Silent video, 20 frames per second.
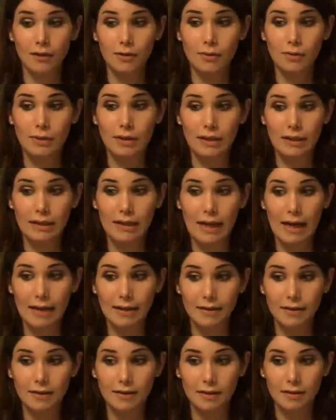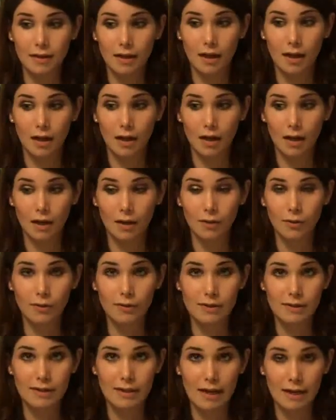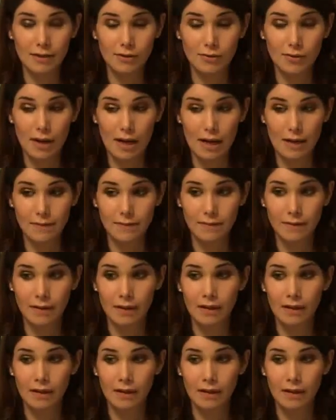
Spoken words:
You can get a good sex drive